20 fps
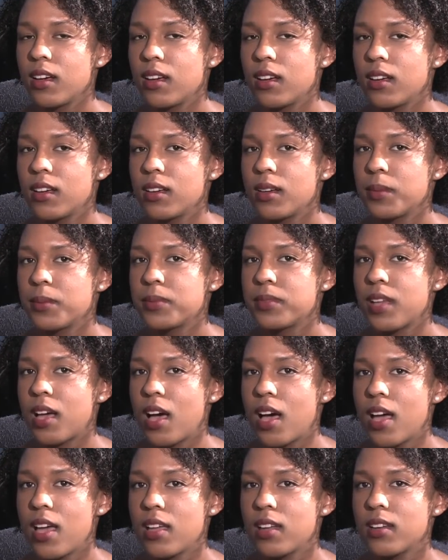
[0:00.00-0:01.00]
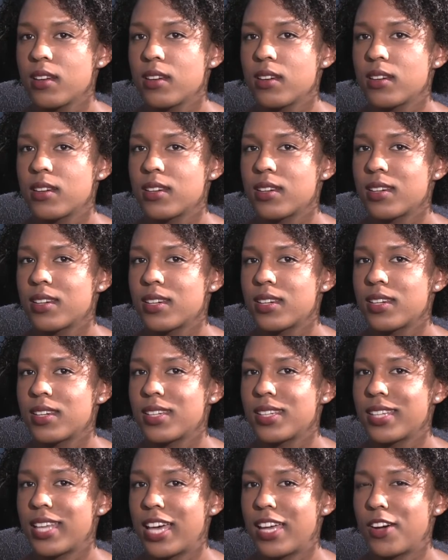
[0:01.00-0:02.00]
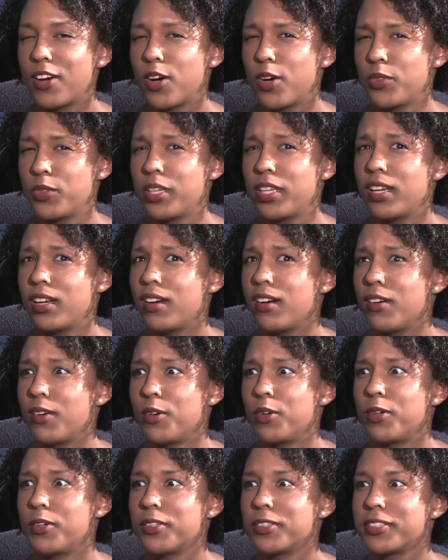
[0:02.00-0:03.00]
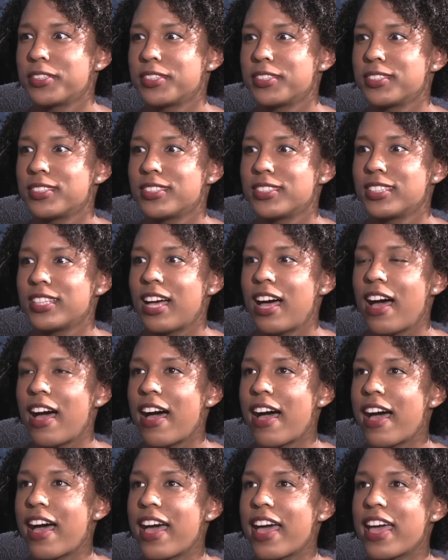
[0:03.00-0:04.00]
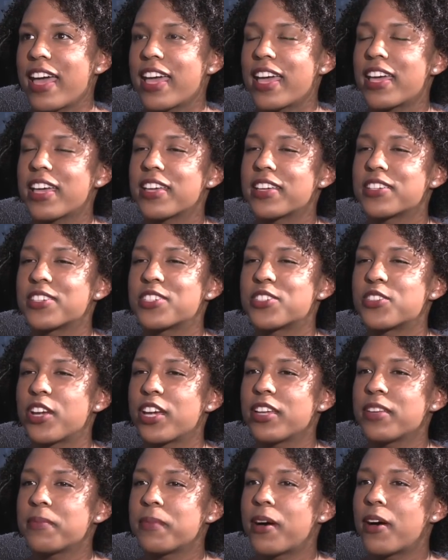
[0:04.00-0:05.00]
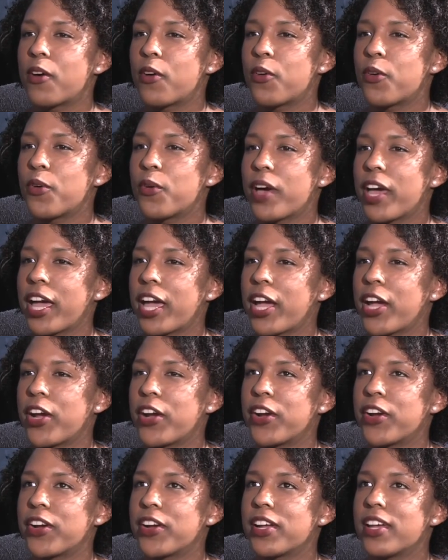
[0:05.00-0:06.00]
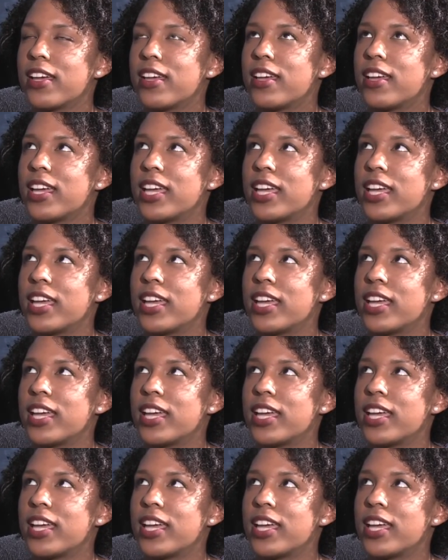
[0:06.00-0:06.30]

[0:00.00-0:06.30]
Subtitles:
Not that often at all. I straightened my whole hair